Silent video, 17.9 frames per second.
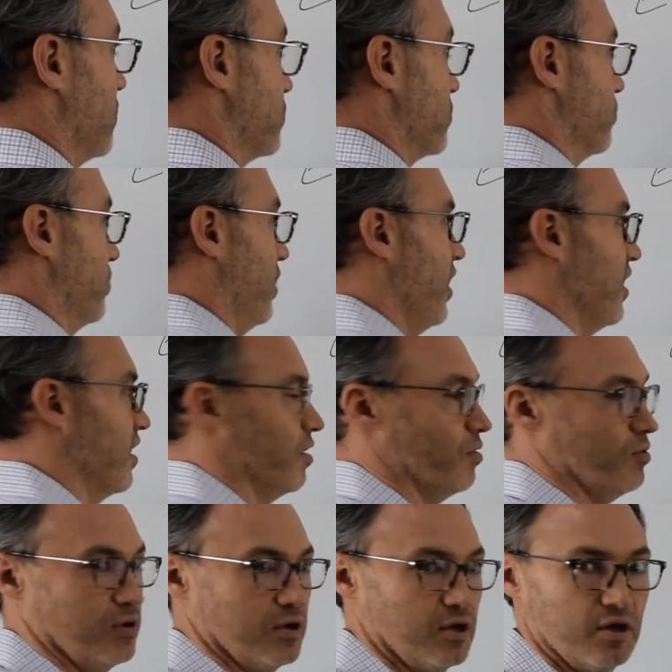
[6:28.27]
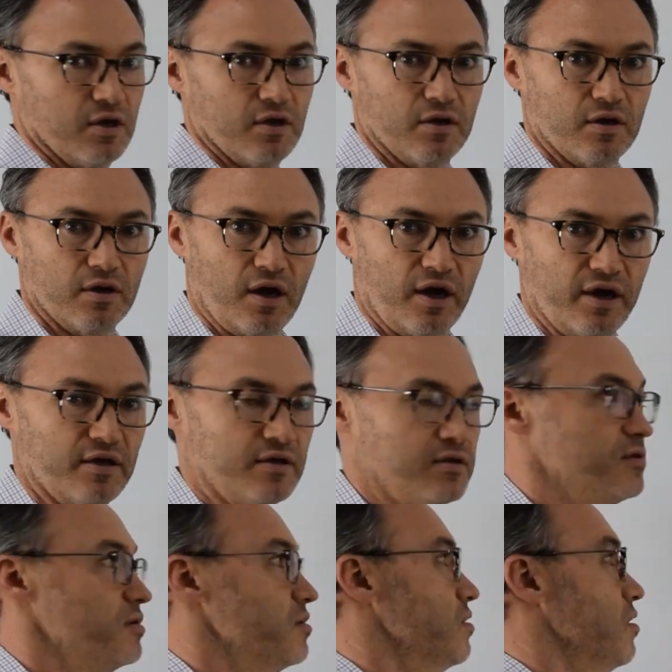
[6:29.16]
So now
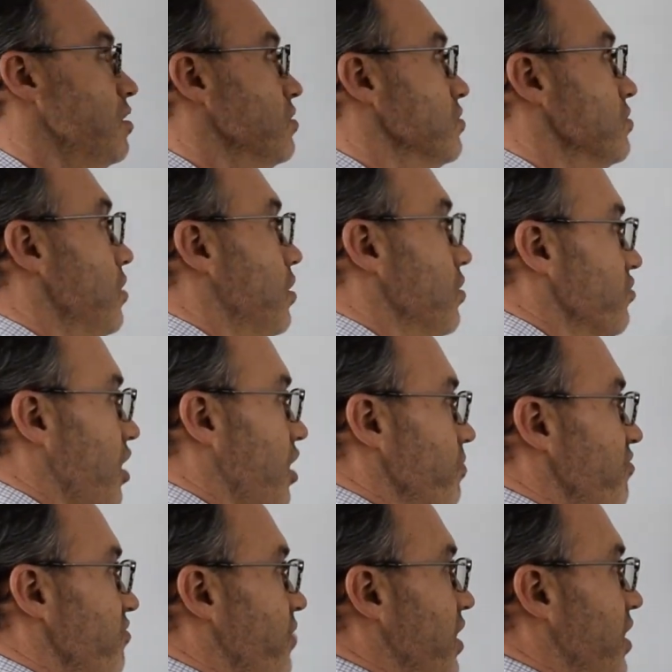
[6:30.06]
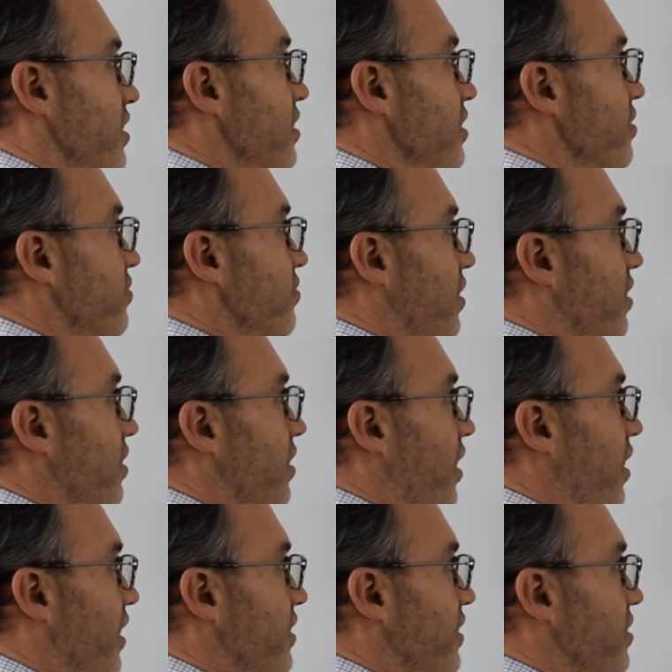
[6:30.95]
I, on top of my ETH,
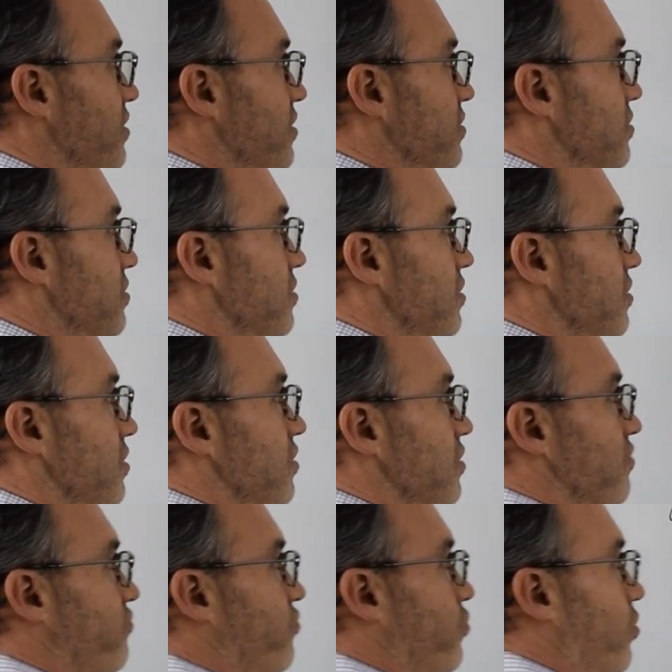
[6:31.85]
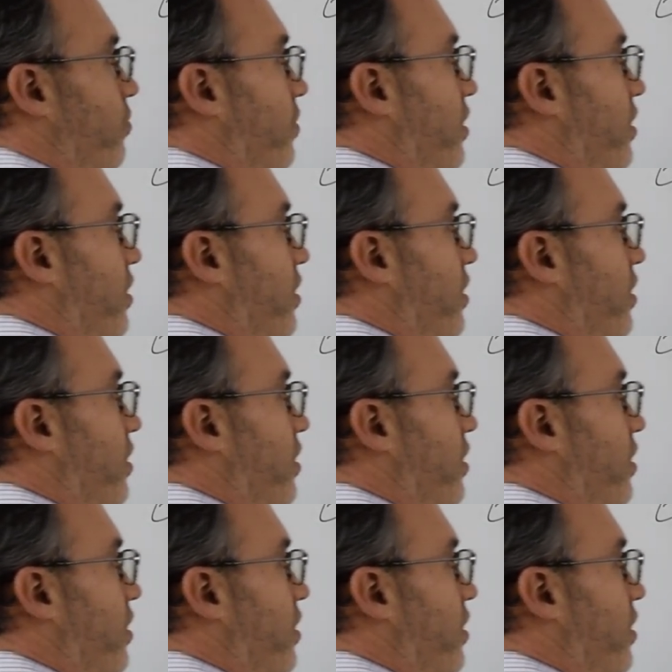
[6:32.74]
I can form